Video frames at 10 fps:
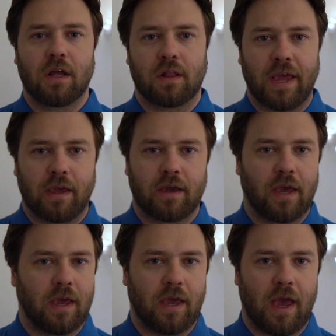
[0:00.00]
like
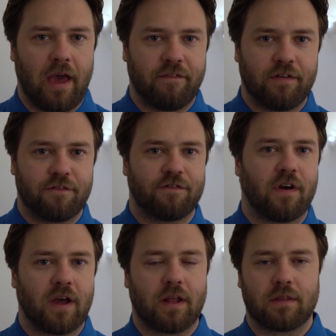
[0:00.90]
having
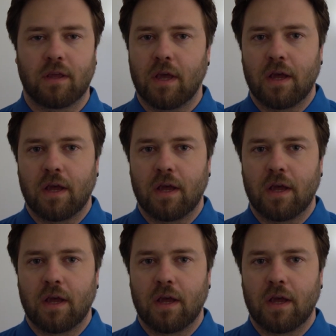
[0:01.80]
fun,